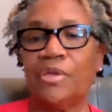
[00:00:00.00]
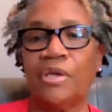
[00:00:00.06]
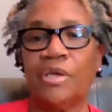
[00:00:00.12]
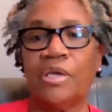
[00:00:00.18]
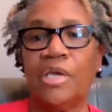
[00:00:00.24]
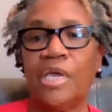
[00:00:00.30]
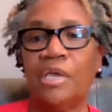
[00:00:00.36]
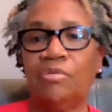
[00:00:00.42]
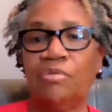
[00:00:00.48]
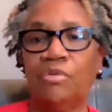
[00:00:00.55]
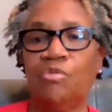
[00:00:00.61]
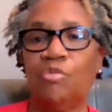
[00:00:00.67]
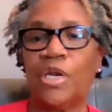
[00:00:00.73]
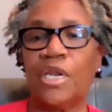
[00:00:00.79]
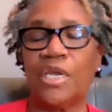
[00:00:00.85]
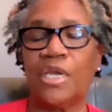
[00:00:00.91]
Uh, and
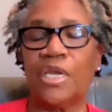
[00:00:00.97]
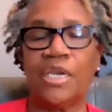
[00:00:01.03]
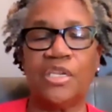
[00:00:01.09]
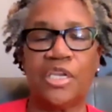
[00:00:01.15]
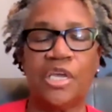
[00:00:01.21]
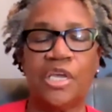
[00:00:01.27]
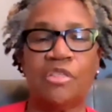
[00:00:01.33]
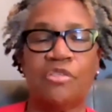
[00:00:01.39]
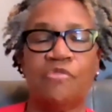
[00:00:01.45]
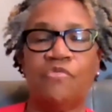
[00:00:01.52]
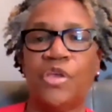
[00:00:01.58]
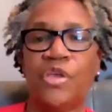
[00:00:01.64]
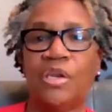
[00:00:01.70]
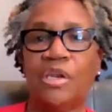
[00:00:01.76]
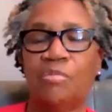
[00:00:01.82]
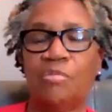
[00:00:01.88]
when I get it together,
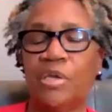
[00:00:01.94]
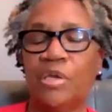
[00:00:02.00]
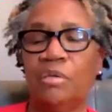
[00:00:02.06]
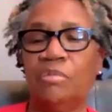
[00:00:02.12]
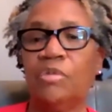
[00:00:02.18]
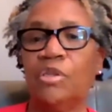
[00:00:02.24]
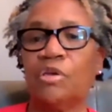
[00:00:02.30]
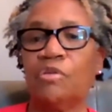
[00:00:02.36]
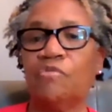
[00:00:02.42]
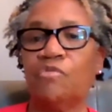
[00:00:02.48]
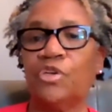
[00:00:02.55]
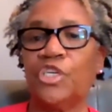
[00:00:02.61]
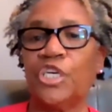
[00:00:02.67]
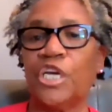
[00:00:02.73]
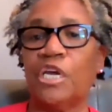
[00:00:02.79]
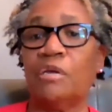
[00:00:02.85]
Finn, I'll be looking
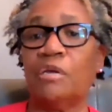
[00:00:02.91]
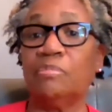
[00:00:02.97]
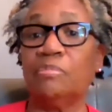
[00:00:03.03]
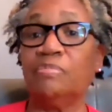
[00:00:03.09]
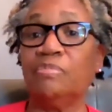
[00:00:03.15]
for a job.